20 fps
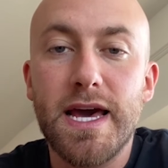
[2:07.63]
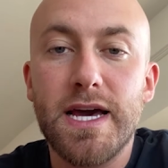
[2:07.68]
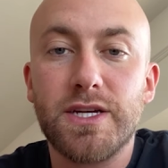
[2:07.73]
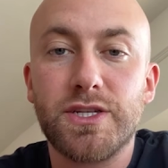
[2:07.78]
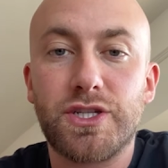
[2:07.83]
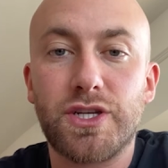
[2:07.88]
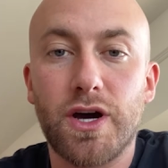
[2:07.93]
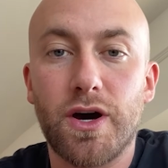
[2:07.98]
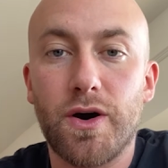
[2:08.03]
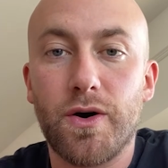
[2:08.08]

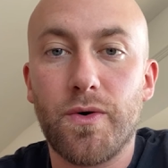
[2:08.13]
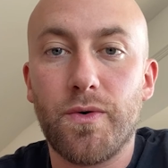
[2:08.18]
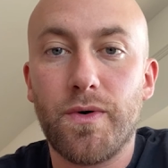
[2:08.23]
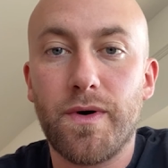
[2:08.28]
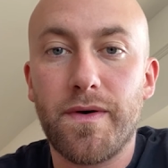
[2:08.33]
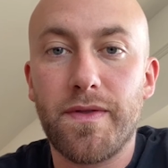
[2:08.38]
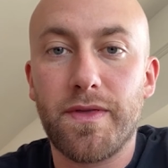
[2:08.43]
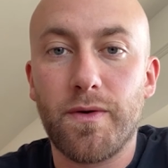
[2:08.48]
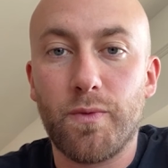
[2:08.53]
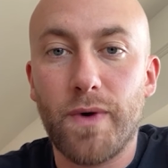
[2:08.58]

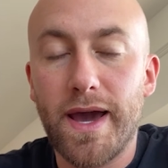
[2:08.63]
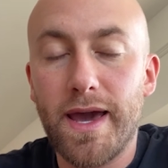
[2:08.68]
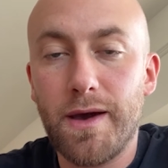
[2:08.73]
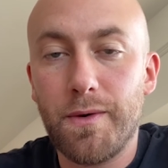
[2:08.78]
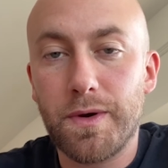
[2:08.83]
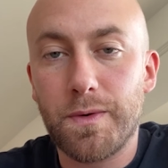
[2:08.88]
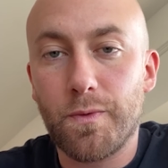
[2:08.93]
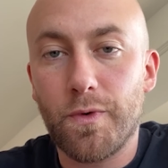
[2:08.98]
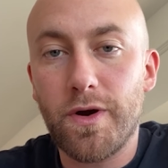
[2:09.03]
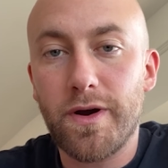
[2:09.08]
So the way it
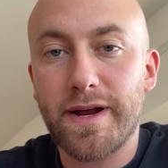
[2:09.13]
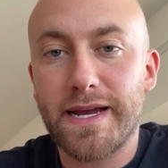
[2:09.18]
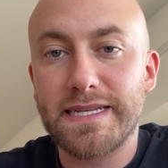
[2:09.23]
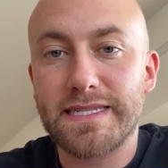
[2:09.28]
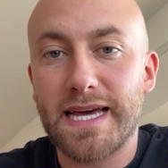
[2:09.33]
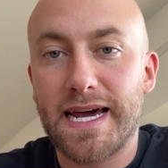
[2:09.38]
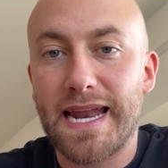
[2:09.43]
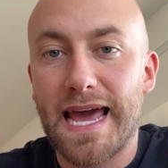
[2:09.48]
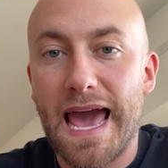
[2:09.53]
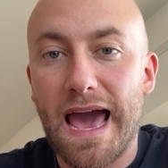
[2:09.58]
would work is
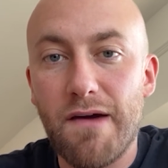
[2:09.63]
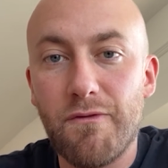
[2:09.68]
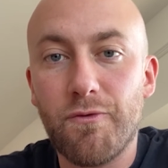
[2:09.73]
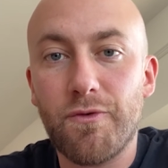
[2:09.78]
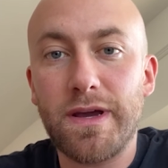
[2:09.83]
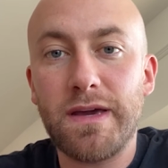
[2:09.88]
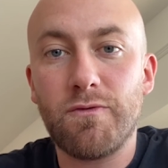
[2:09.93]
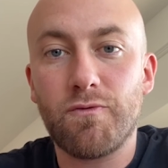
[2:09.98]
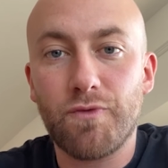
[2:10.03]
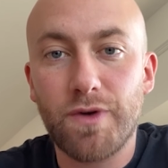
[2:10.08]
that
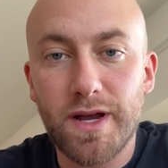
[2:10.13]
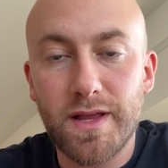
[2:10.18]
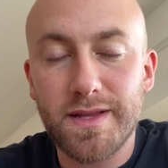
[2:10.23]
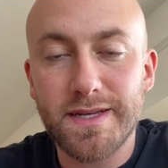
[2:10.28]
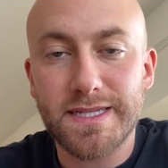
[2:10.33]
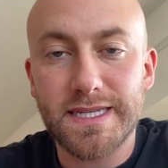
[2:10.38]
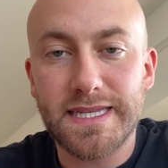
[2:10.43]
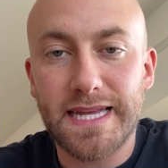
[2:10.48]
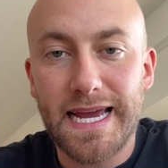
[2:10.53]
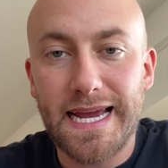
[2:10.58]
every real
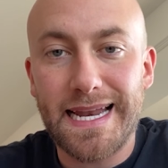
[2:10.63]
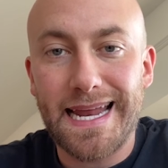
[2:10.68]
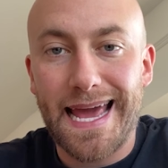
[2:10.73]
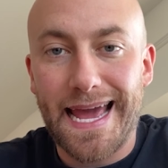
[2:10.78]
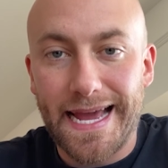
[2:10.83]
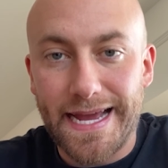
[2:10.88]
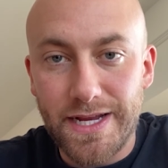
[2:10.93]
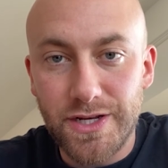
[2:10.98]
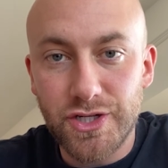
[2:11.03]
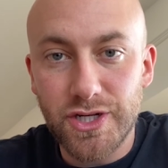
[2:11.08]
estate
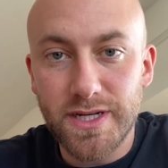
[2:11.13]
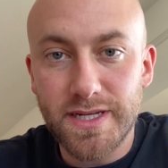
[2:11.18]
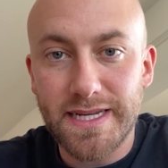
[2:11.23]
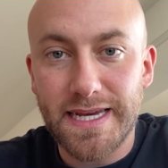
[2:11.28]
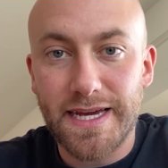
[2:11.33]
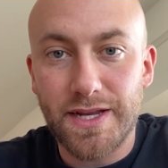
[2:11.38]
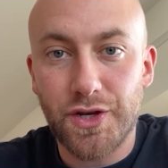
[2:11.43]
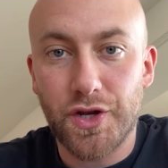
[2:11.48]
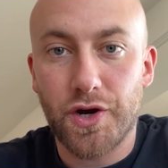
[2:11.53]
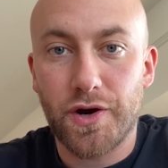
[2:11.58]
agent
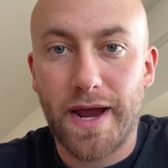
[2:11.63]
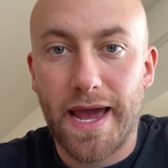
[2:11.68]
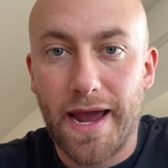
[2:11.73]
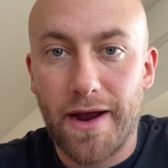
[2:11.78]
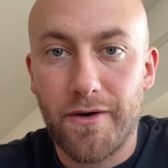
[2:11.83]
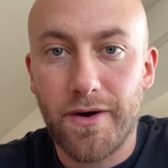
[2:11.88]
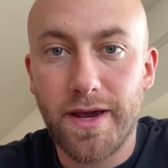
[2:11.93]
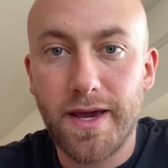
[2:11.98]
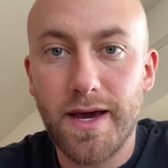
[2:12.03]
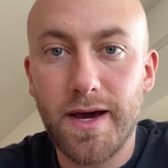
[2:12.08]
in your
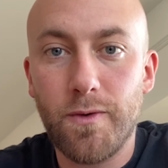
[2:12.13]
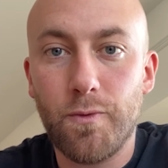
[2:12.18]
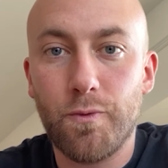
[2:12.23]
area,